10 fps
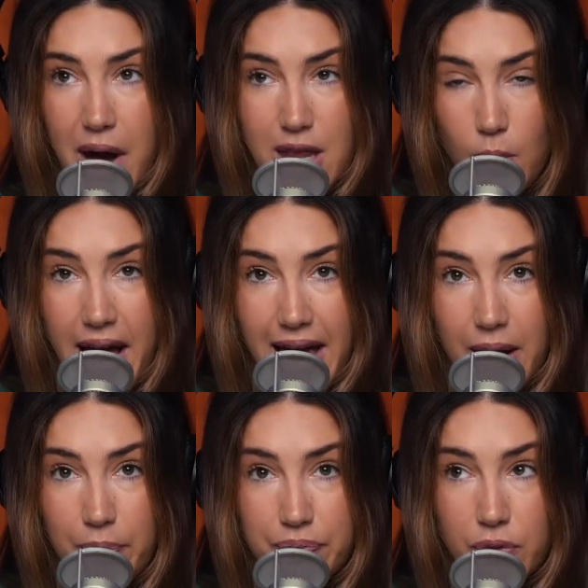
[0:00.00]
by the
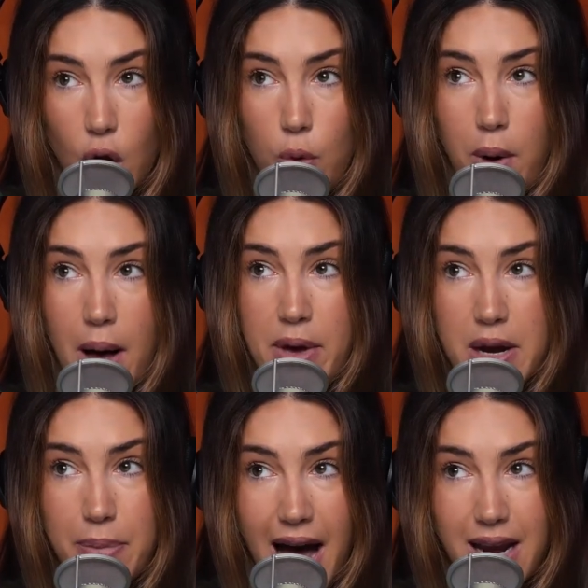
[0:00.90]
way, Obama
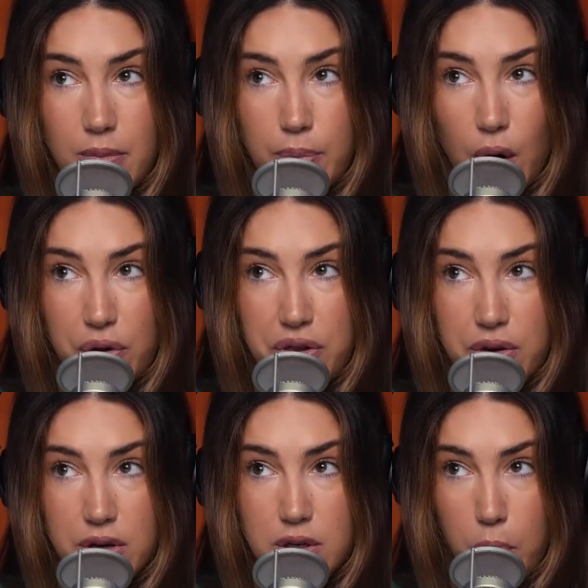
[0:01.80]
and Biden
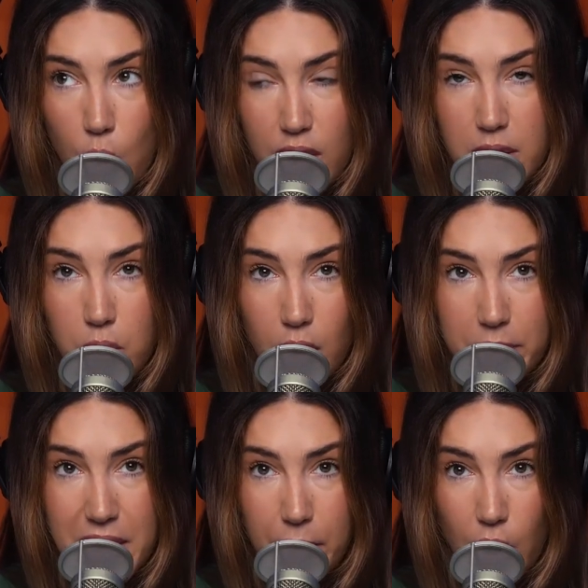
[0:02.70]
both deported more
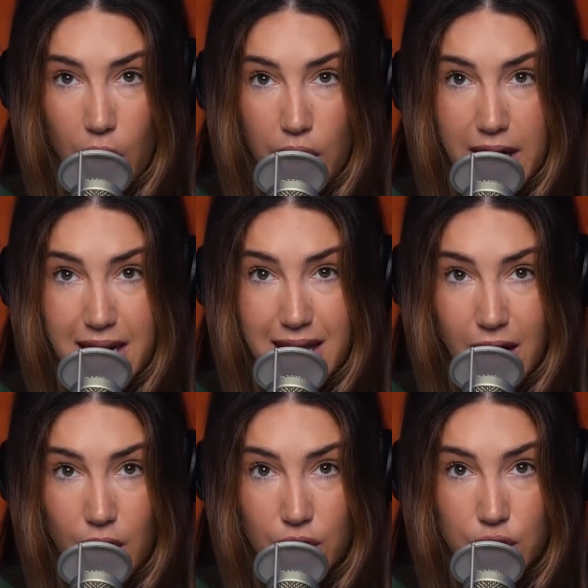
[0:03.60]
people in their